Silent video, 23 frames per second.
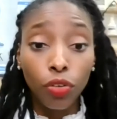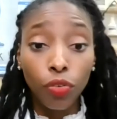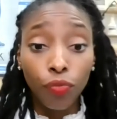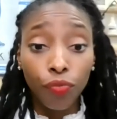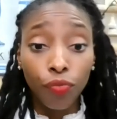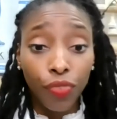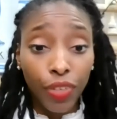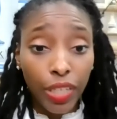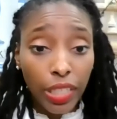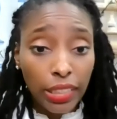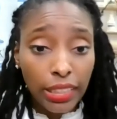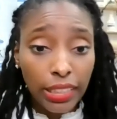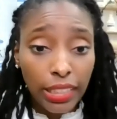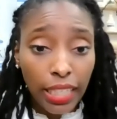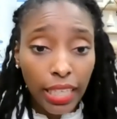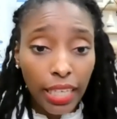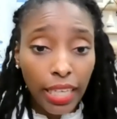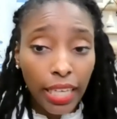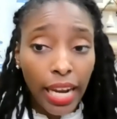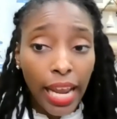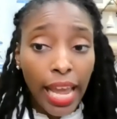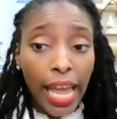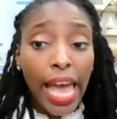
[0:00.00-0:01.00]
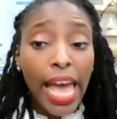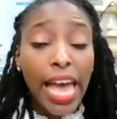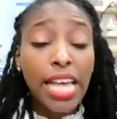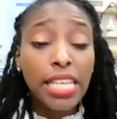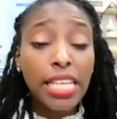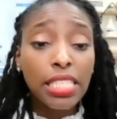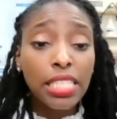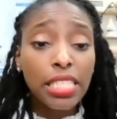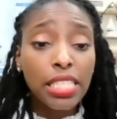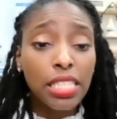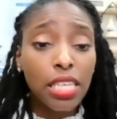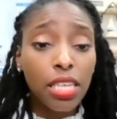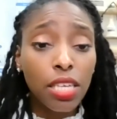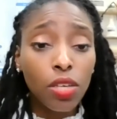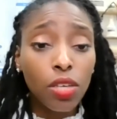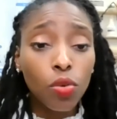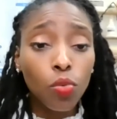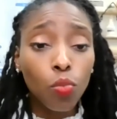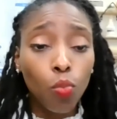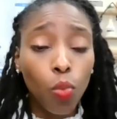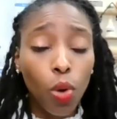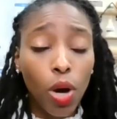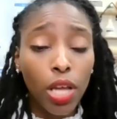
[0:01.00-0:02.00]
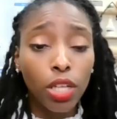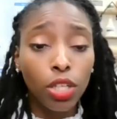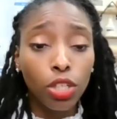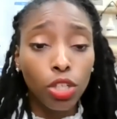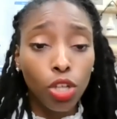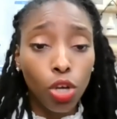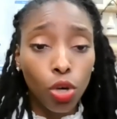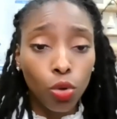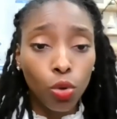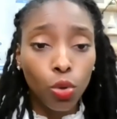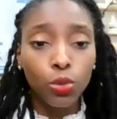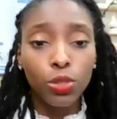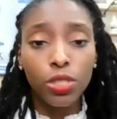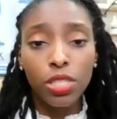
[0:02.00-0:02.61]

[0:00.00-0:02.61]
visit and see what local